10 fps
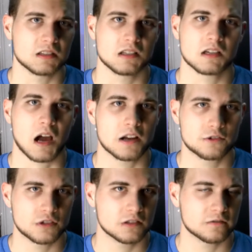the
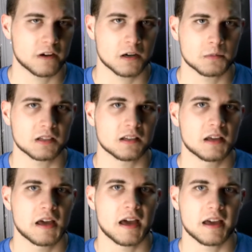hydrogen environment,
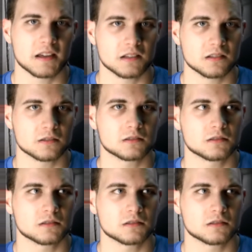and